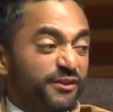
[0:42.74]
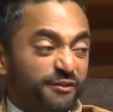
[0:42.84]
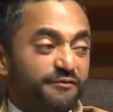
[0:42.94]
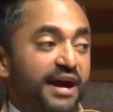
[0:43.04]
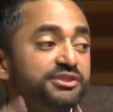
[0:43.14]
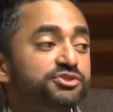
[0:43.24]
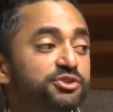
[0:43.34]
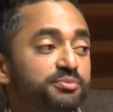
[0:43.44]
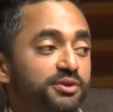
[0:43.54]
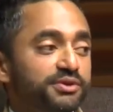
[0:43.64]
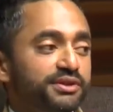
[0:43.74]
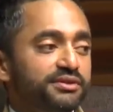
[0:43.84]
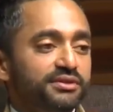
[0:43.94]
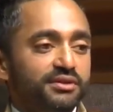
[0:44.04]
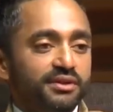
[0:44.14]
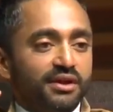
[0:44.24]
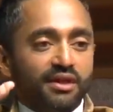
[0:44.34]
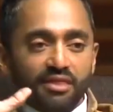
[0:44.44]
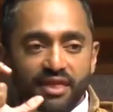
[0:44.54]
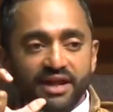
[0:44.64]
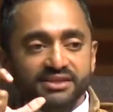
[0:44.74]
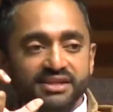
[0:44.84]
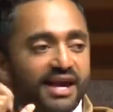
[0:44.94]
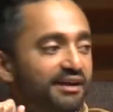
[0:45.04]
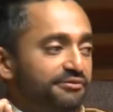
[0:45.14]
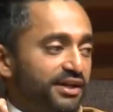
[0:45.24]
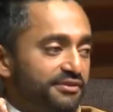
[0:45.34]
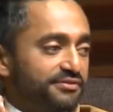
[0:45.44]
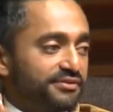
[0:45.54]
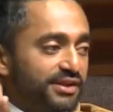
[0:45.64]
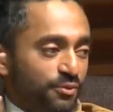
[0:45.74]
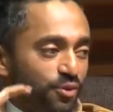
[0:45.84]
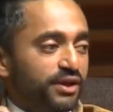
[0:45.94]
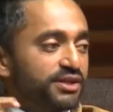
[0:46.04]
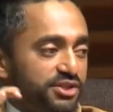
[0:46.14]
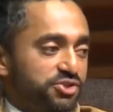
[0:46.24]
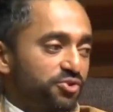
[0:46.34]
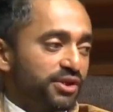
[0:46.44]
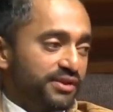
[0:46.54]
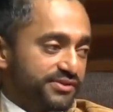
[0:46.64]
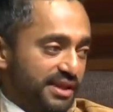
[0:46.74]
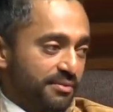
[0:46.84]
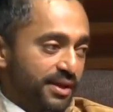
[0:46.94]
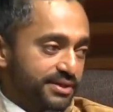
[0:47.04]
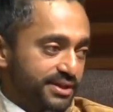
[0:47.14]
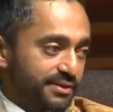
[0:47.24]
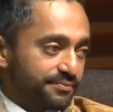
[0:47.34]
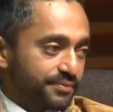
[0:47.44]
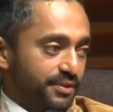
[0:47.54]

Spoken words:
The faster you build it, that is the half-life. It will get destroyed in the same amount of time.